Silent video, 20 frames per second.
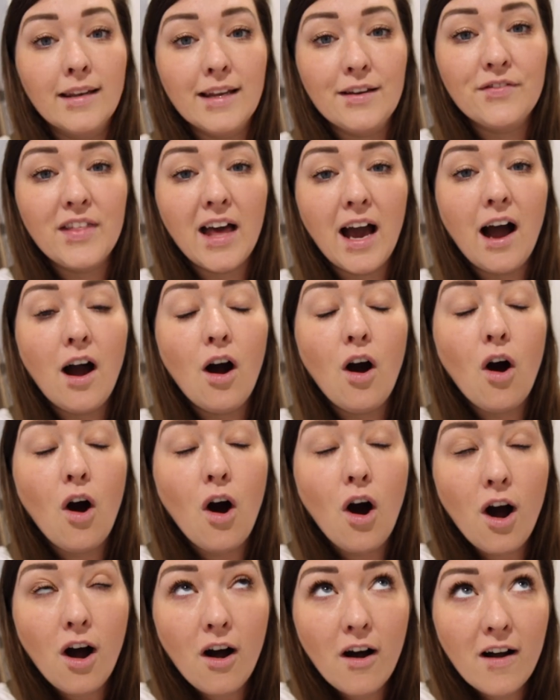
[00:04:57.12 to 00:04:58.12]
Leave that
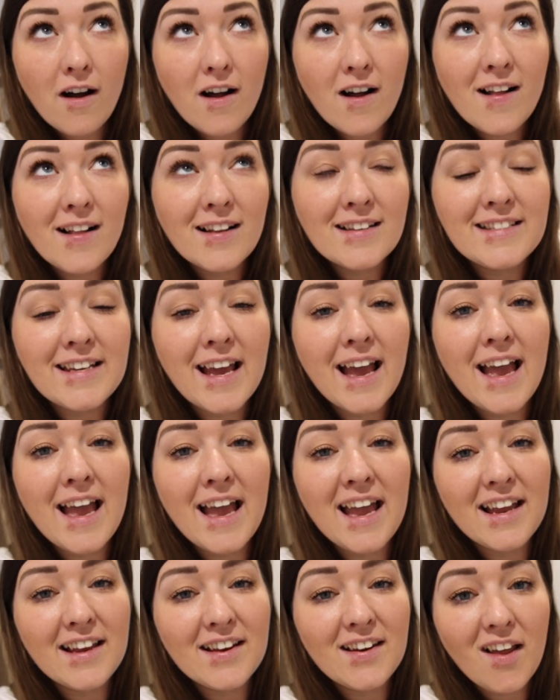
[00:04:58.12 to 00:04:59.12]
all
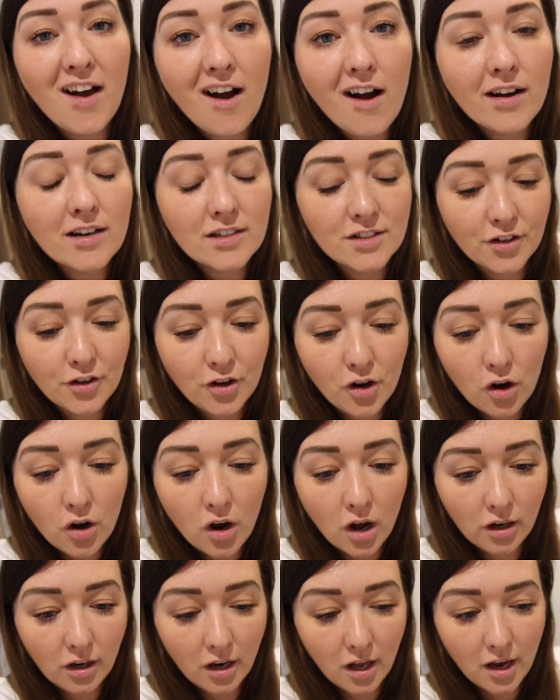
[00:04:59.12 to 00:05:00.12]
day long to
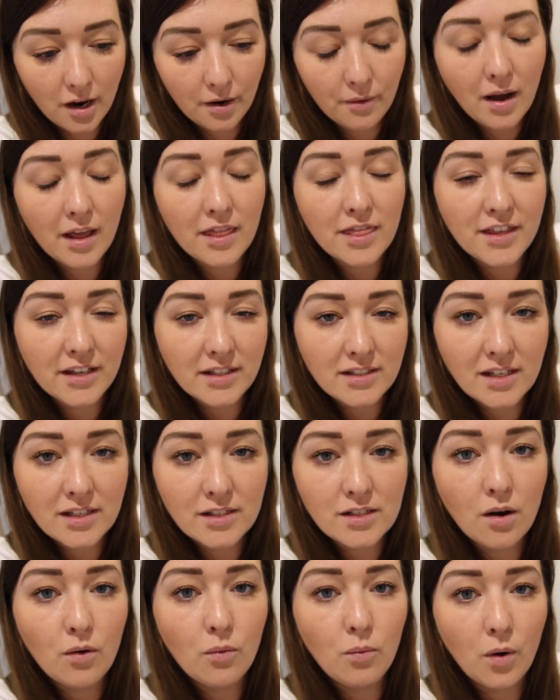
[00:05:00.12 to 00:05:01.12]
cook on low, and this
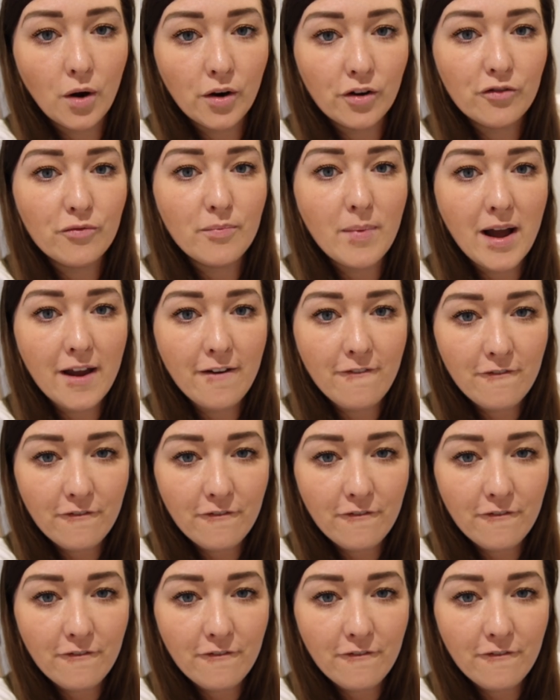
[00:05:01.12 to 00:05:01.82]
is one of my